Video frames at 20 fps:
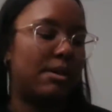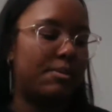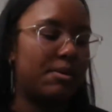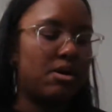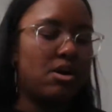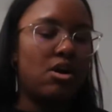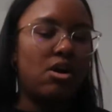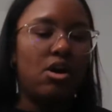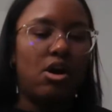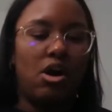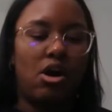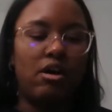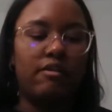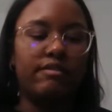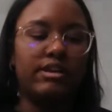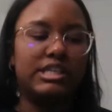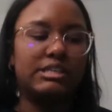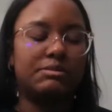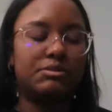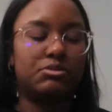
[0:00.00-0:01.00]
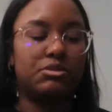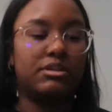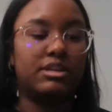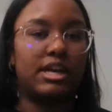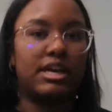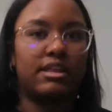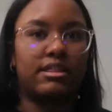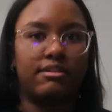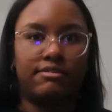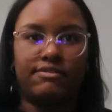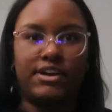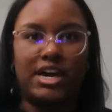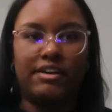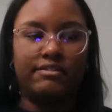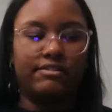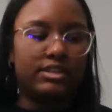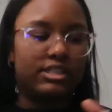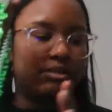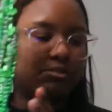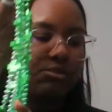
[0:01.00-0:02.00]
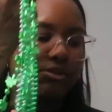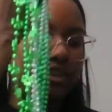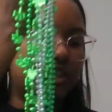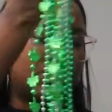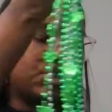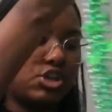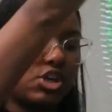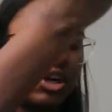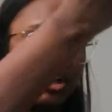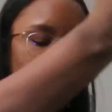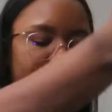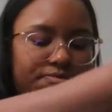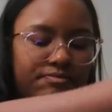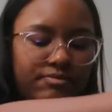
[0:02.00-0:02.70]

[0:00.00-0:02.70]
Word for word: up all these between like the 5 of us, I'm pretty sure.